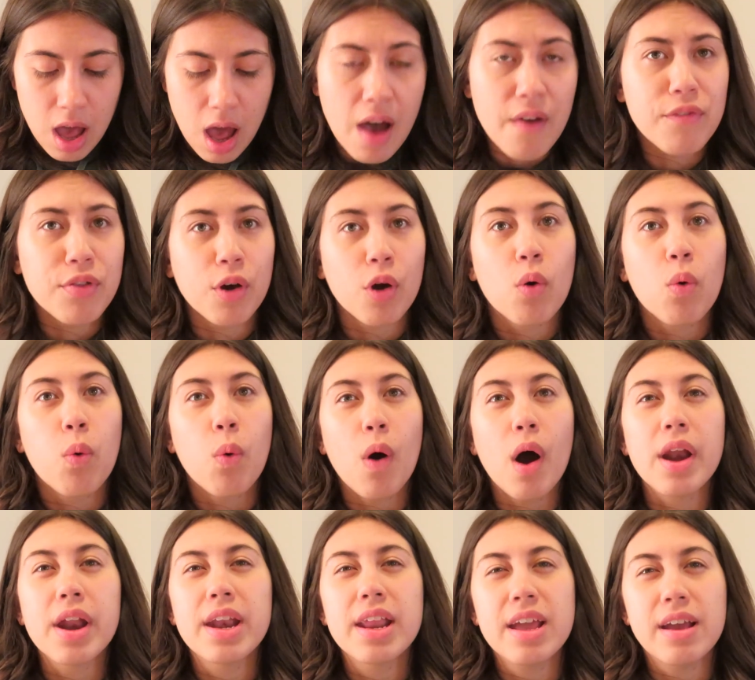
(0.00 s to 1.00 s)
of the
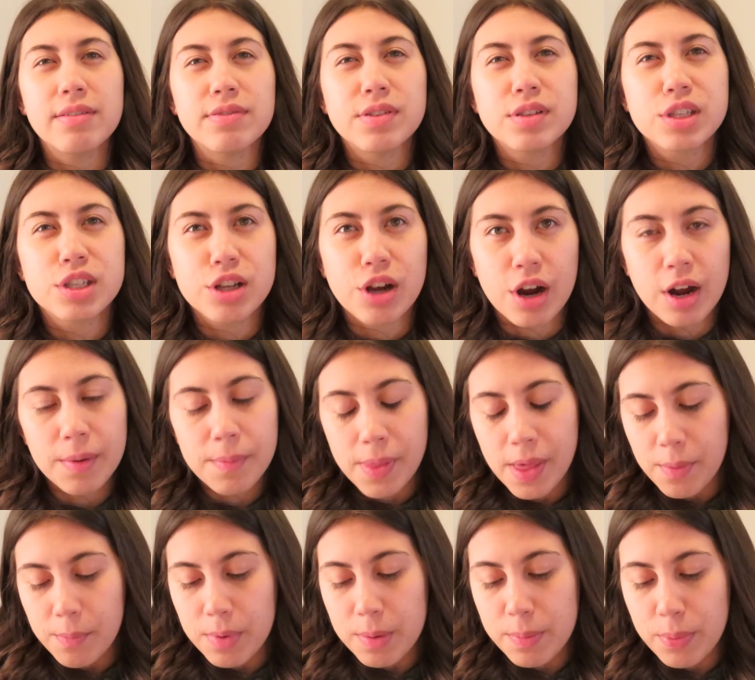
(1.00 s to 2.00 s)
quantity of syrup
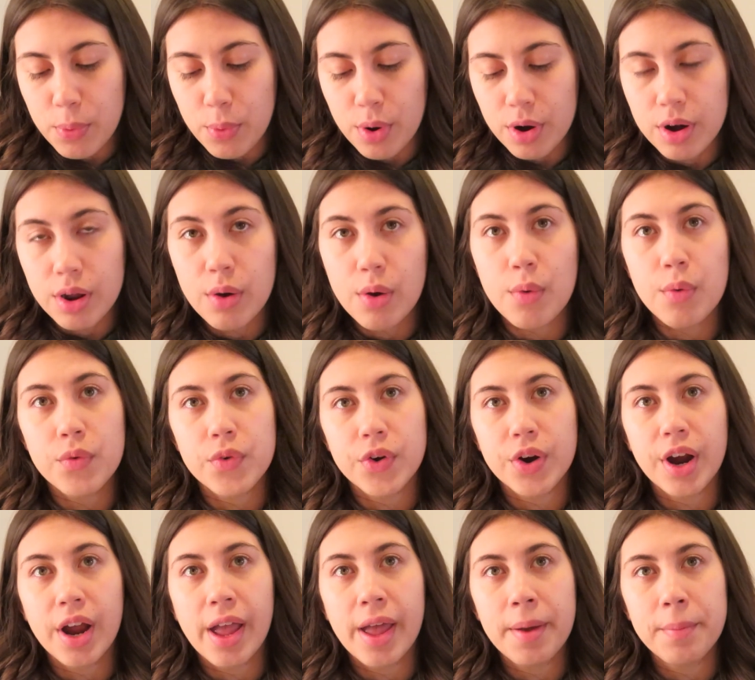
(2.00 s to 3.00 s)
that we poured
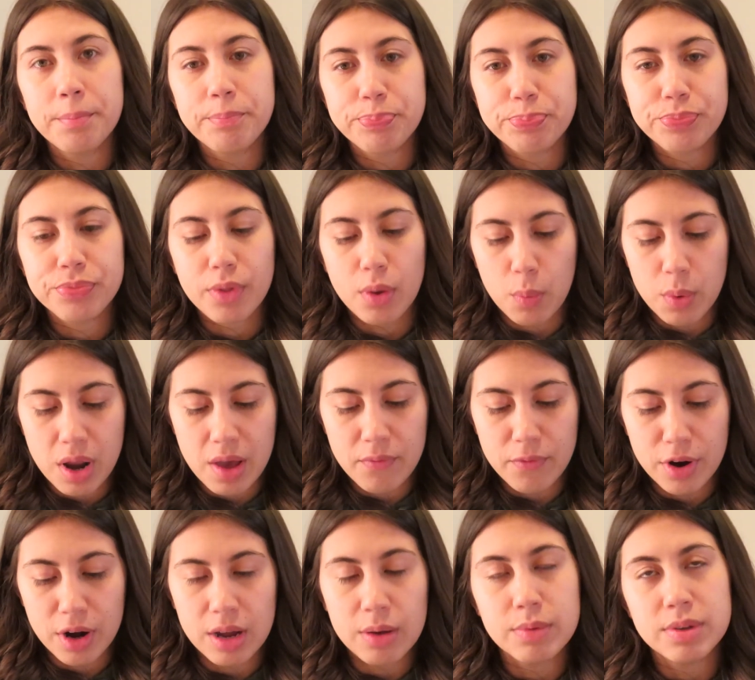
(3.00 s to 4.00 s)
over it
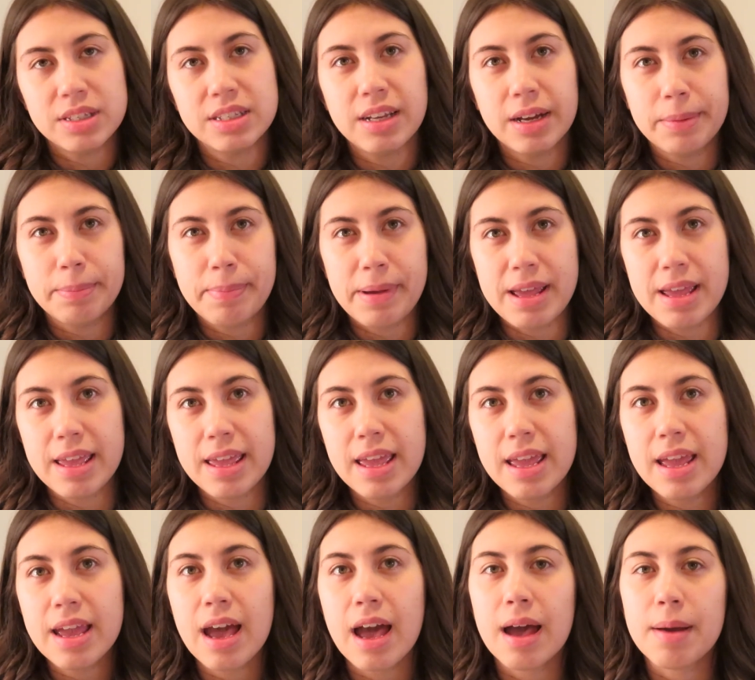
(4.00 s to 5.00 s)
whenever it was done
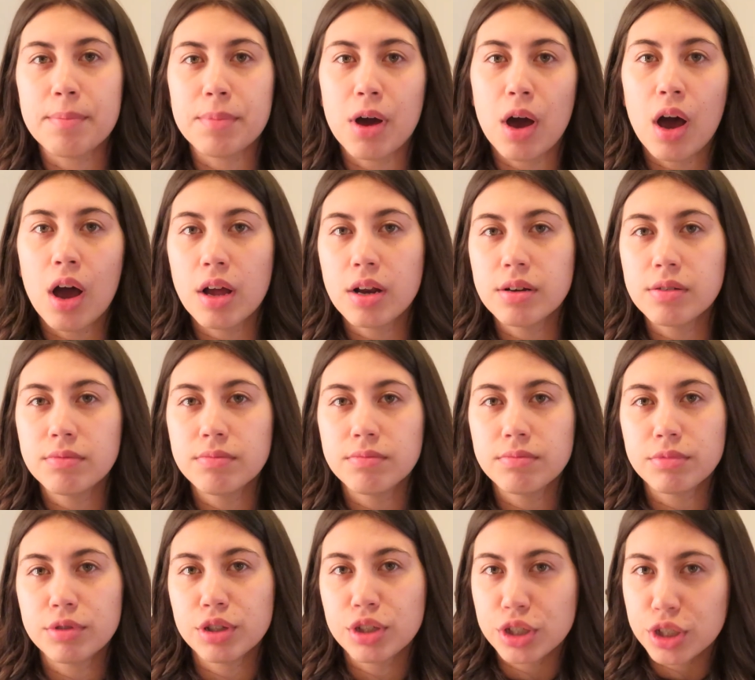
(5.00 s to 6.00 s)
baking. I'm not
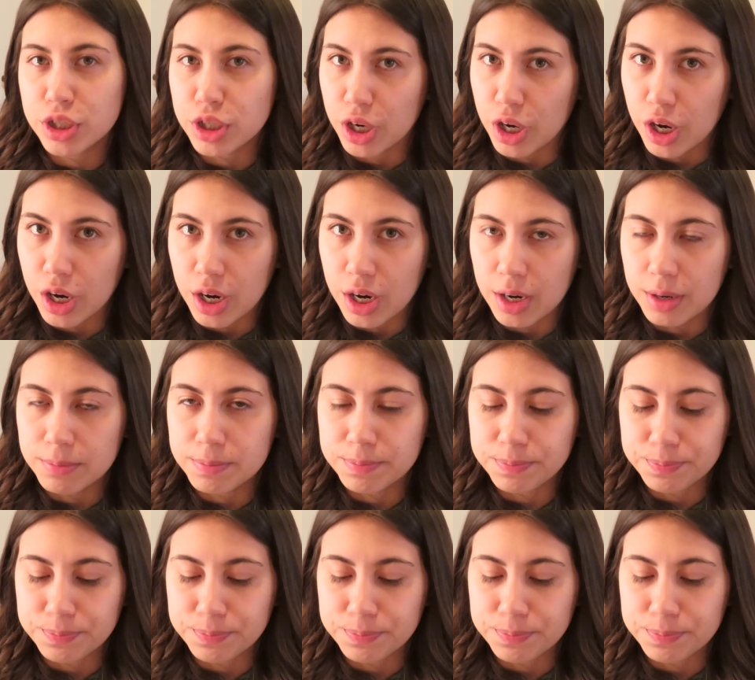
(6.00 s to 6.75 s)
sure,